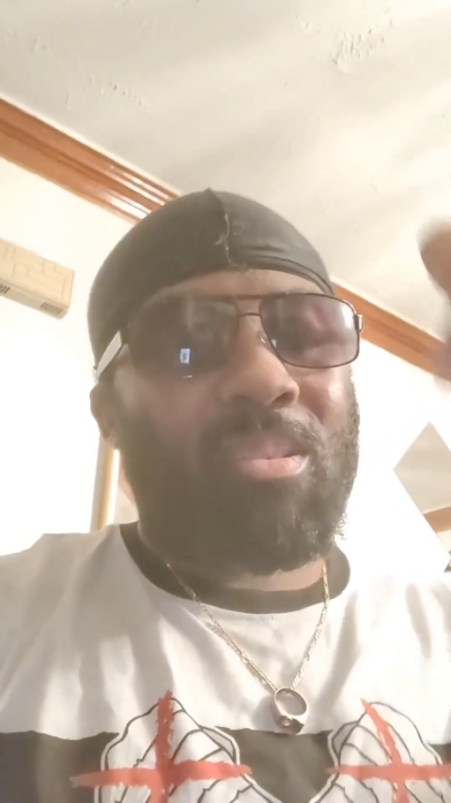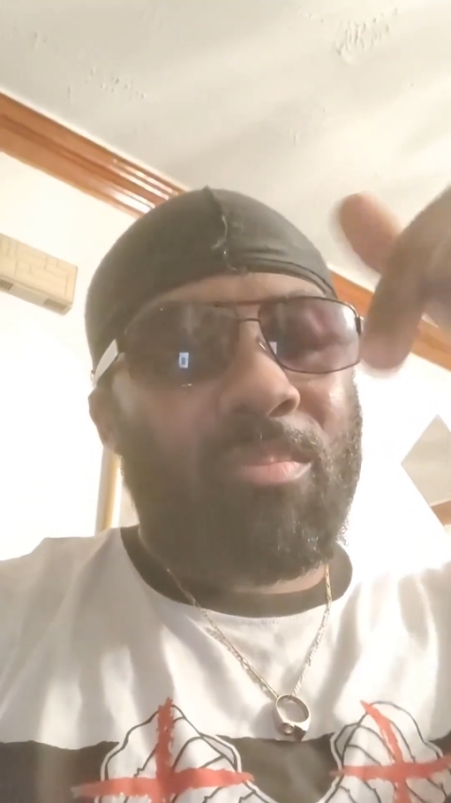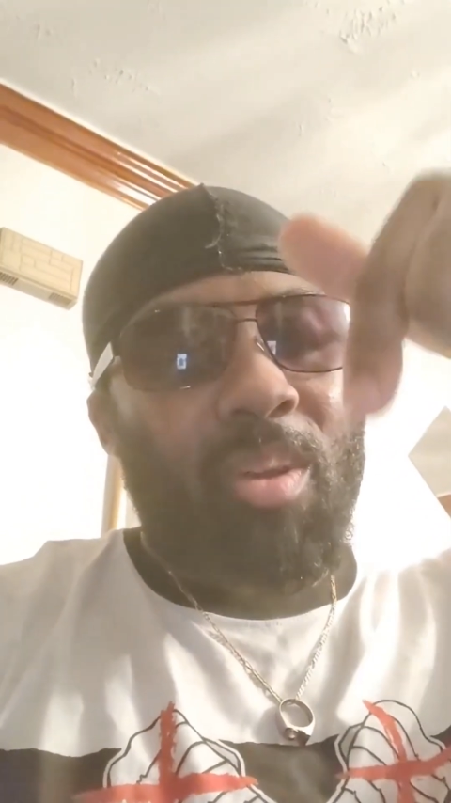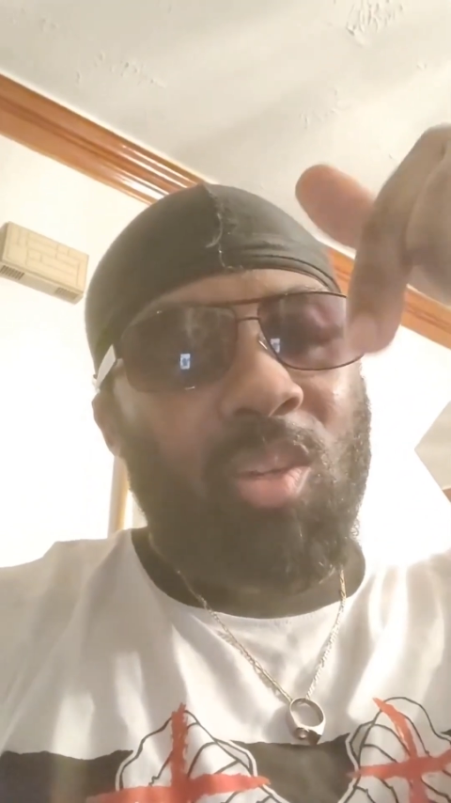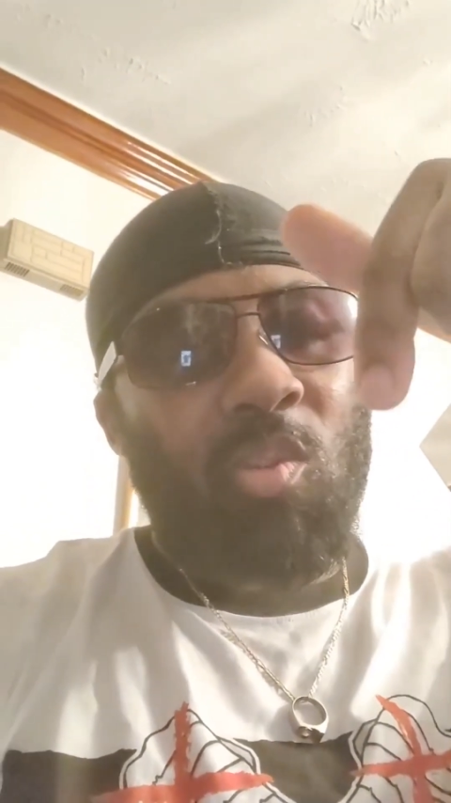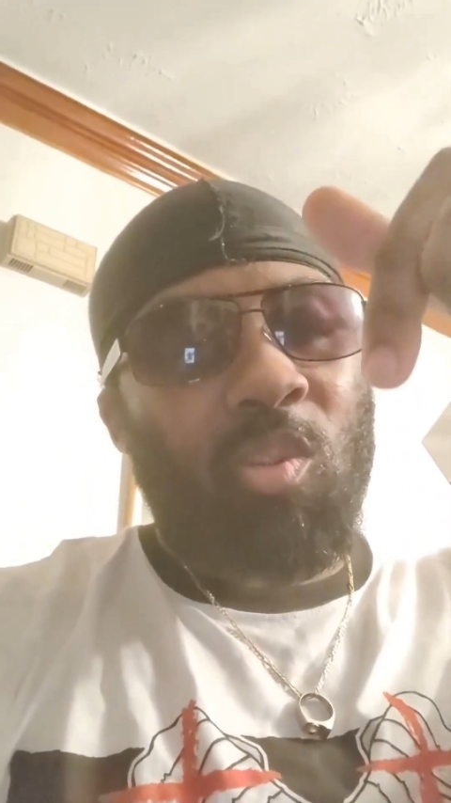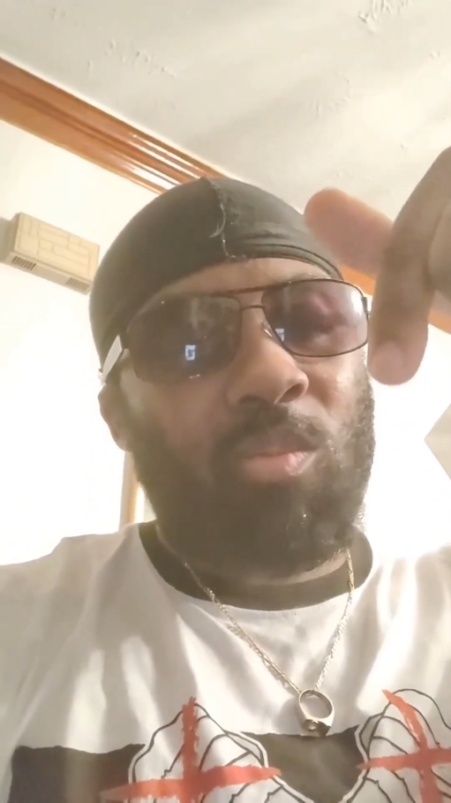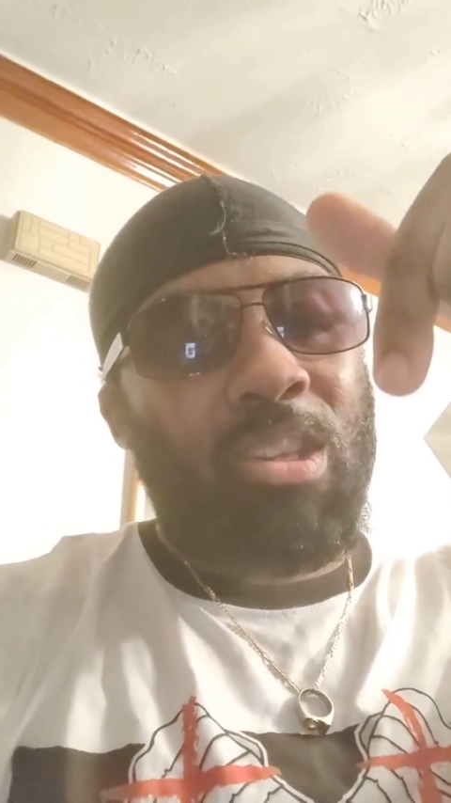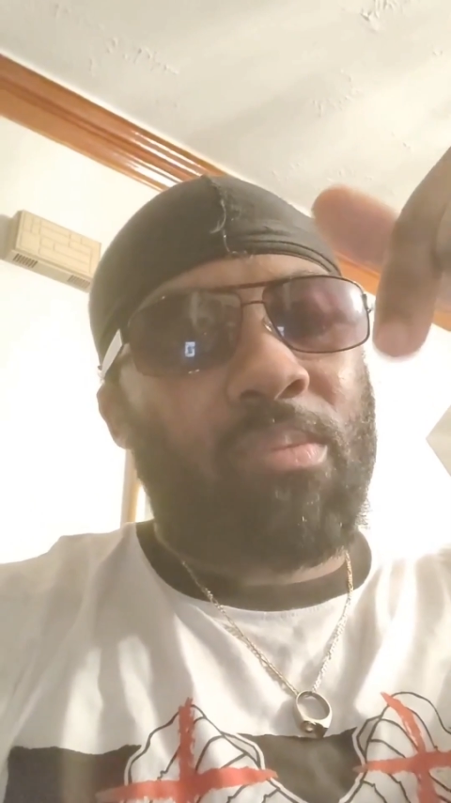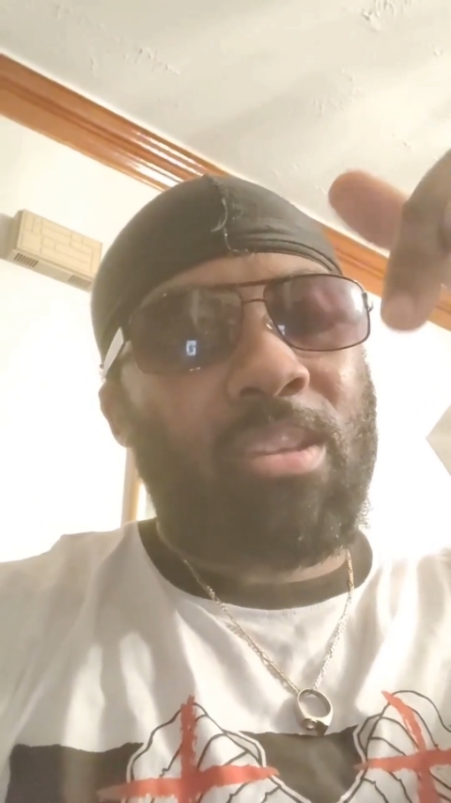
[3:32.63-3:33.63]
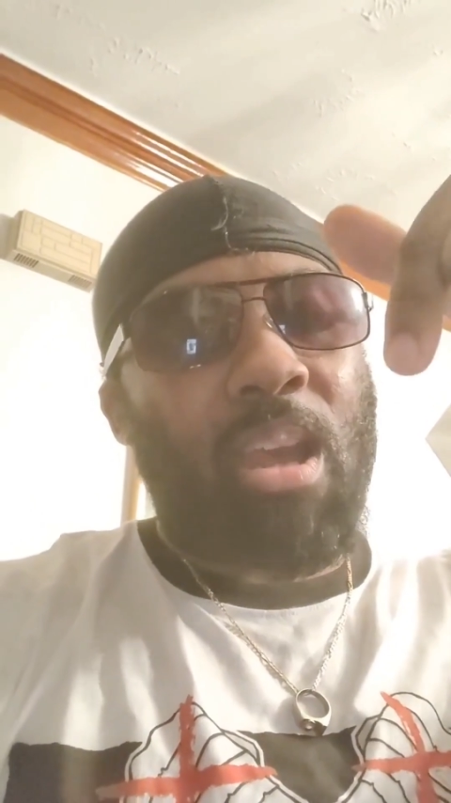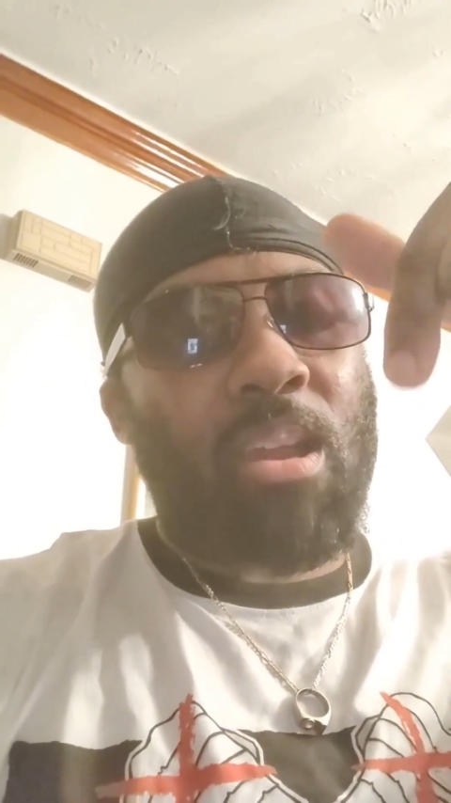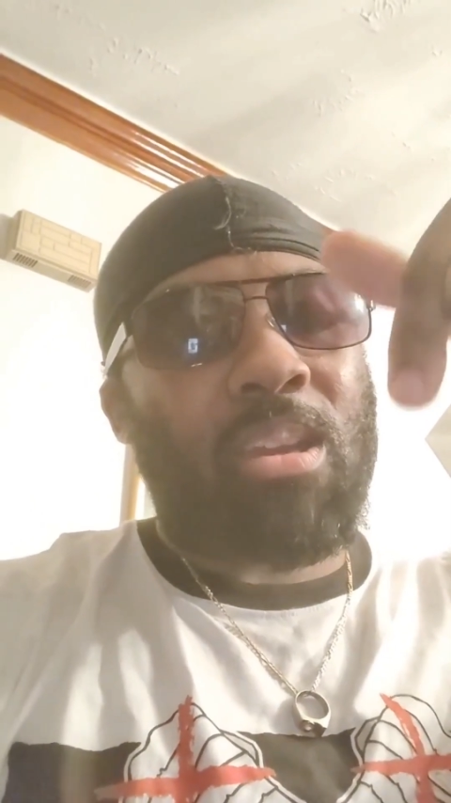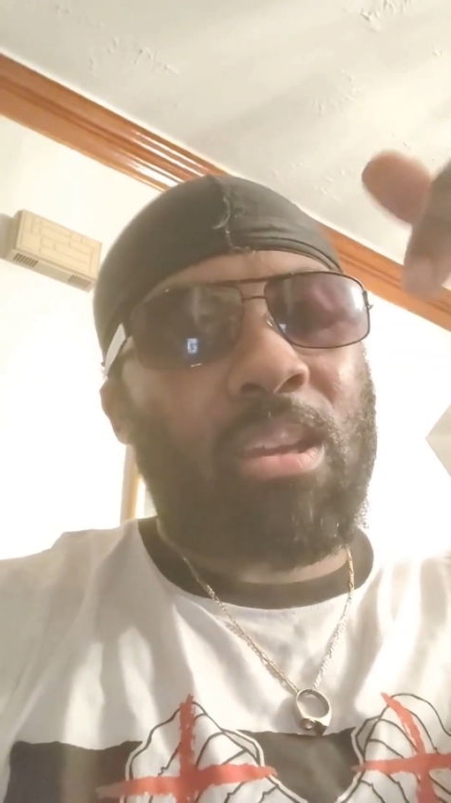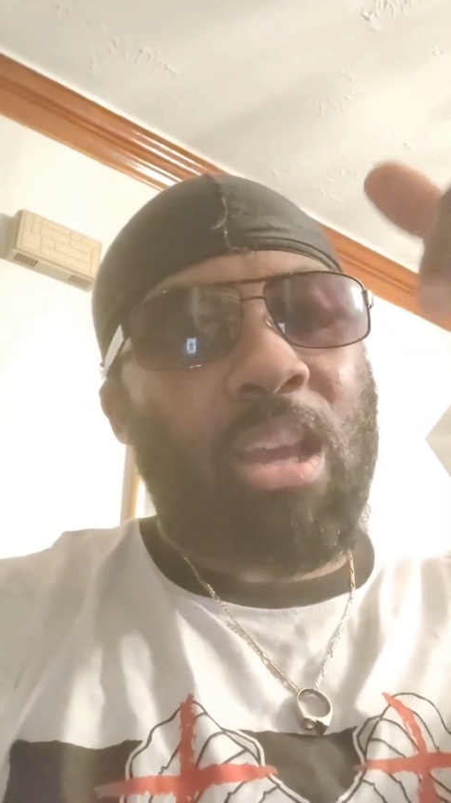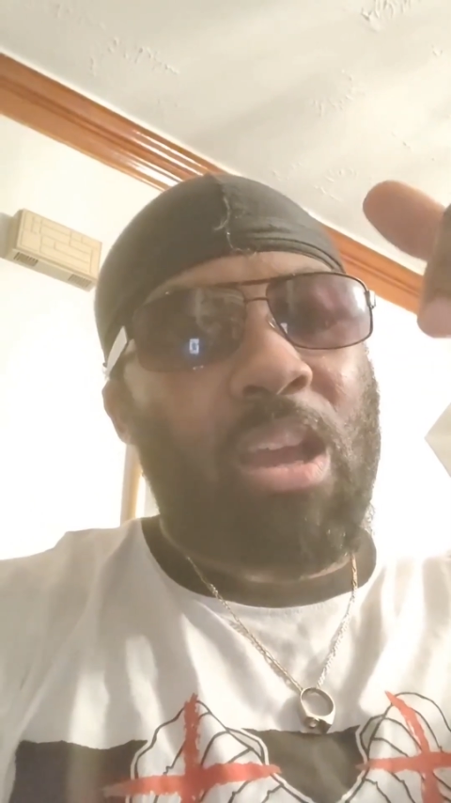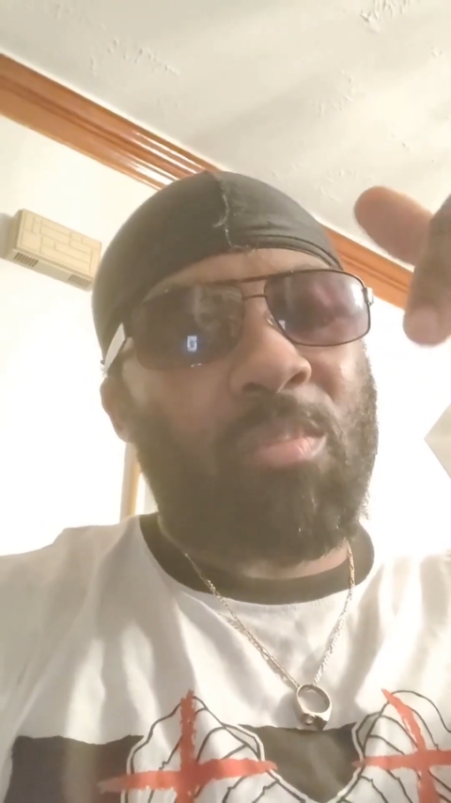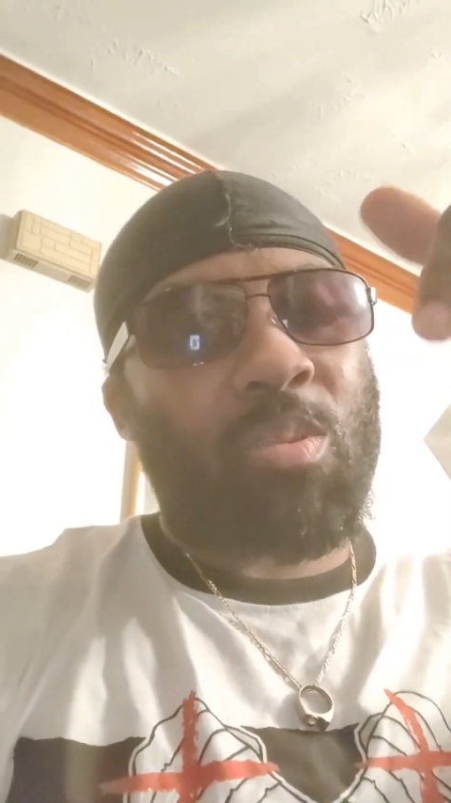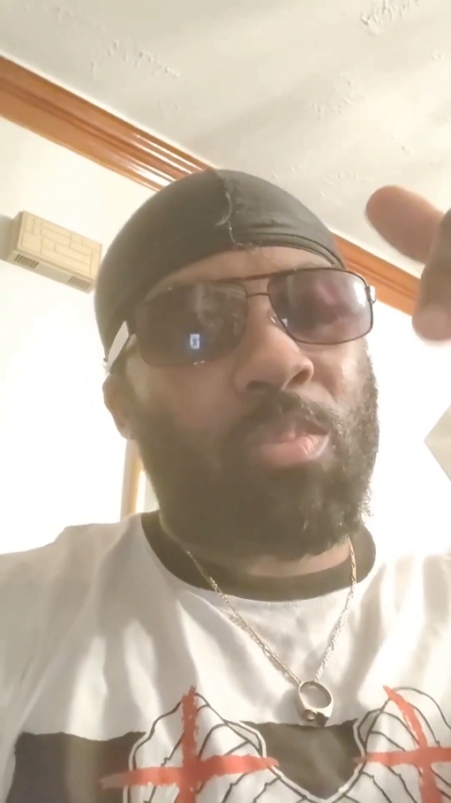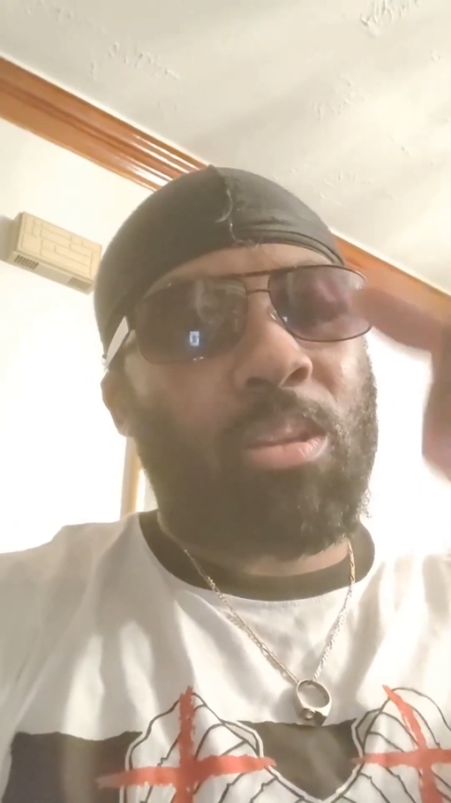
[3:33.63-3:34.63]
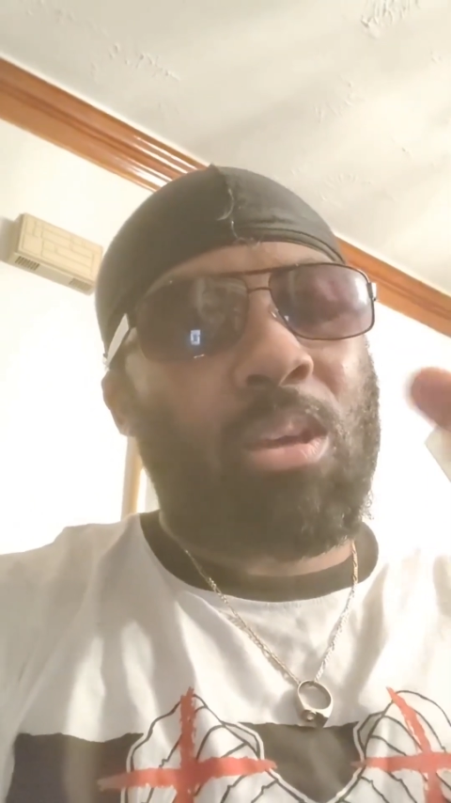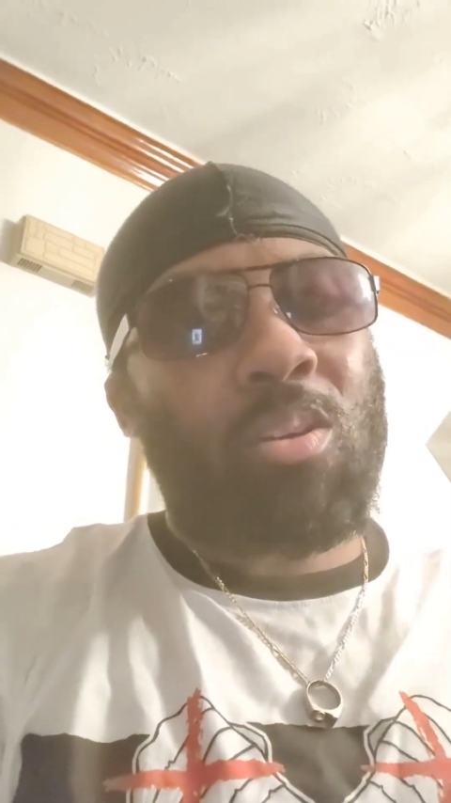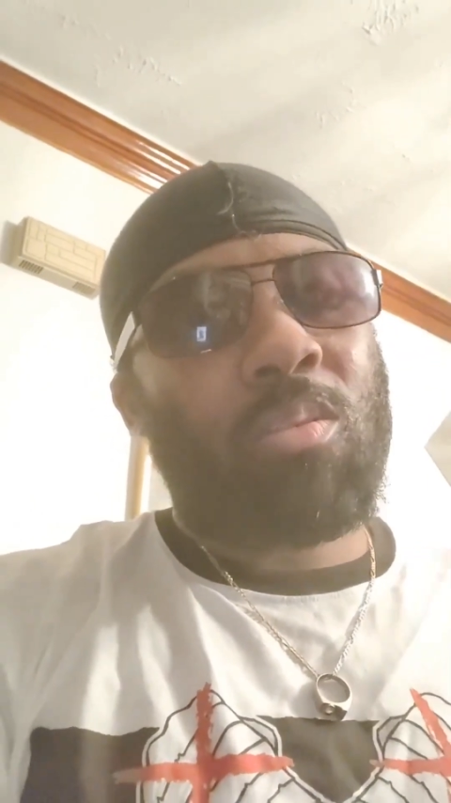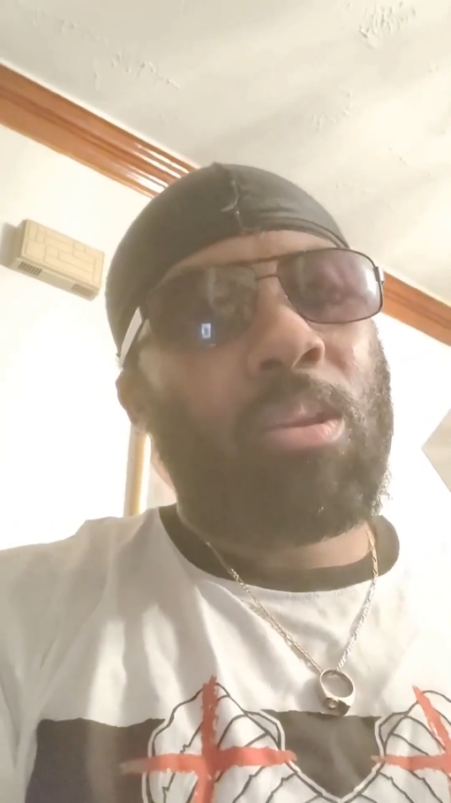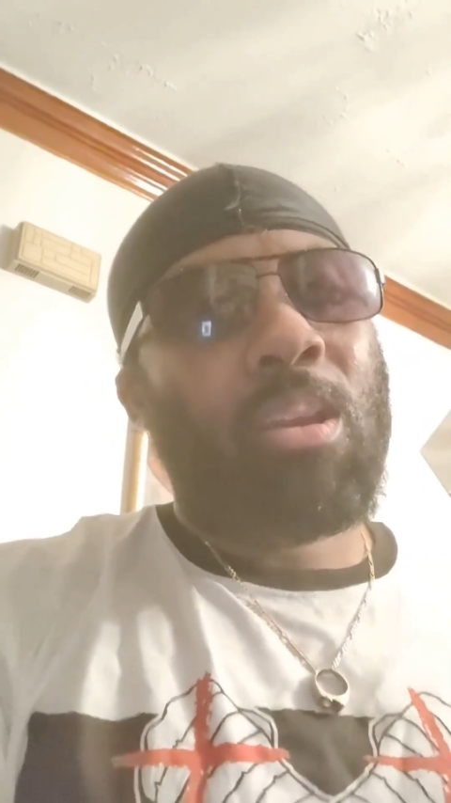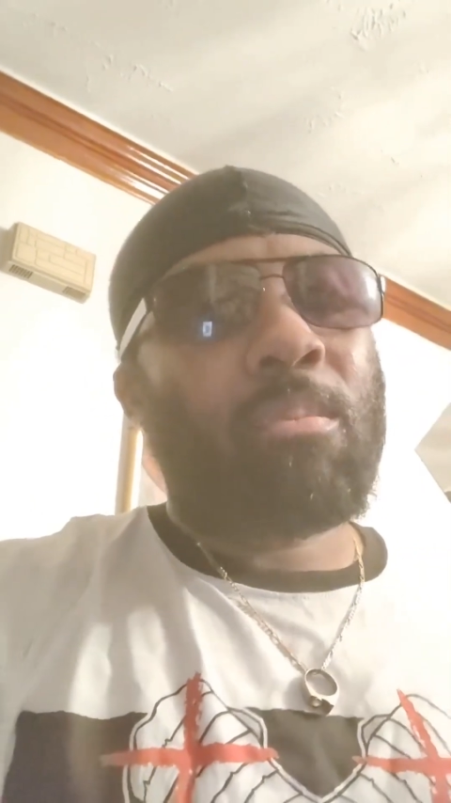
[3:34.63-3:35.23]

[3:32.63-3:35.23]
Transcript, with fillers: Make sure you leave it down in the comments below.